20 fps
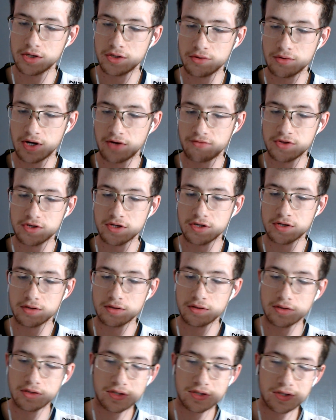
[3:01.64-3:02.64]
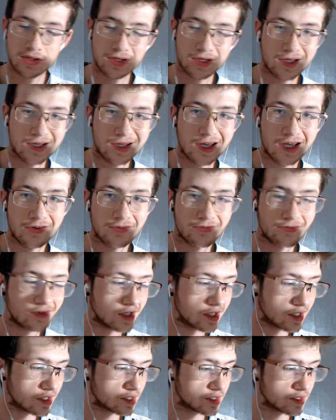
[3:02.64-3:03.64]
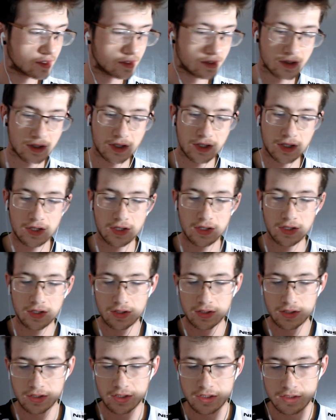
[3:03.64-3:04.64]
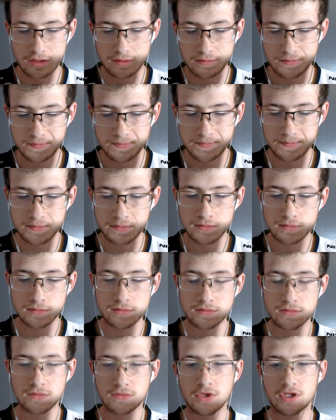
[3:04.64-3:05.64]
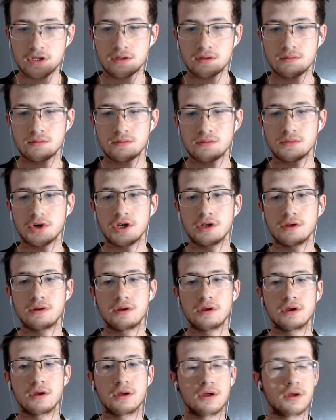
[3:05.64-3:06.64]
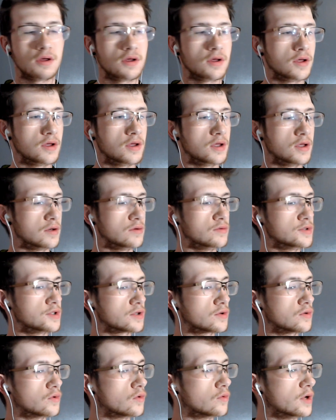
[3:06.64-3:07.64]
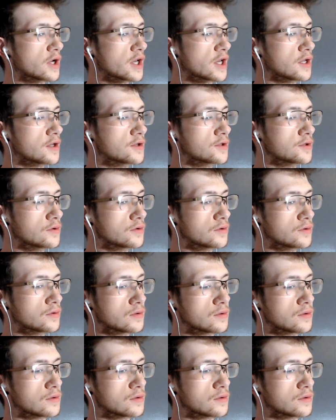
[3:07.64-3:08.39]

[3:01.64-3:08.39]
have to get it fixed. But it was a cool way to